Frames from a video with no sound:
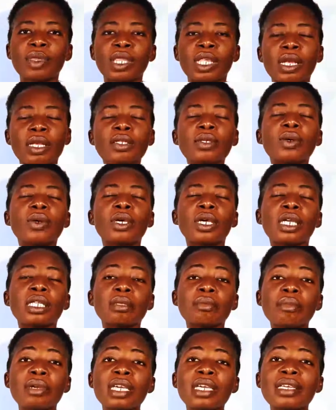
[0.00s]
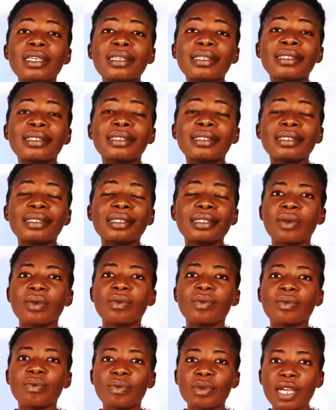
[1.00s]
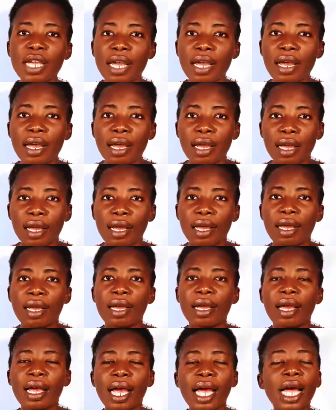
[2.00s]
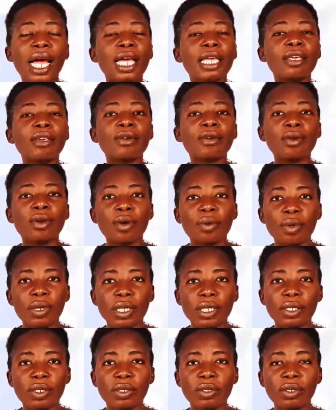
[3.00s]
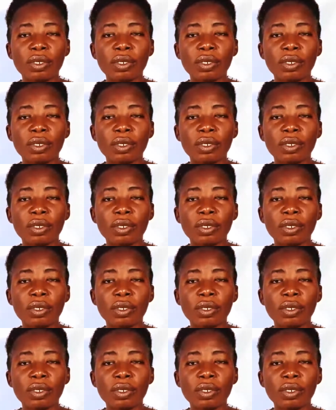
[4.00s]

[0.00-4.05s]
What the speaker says: So it means where are you going to?